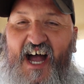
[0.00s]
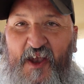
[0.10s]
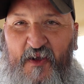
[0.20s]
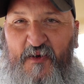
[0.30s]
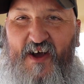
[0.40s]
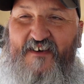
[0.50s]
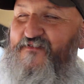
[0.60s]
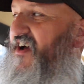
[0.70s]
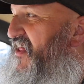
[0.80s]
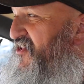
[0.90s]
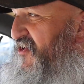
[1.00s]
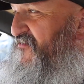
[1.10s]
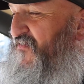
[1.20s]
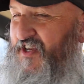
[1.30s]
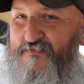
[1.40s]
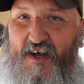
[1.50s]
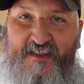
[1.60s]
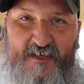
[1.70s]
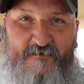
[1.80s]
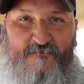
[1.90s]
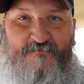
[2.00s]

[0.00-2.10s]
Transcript: I don't know why I find that so funny, but I do.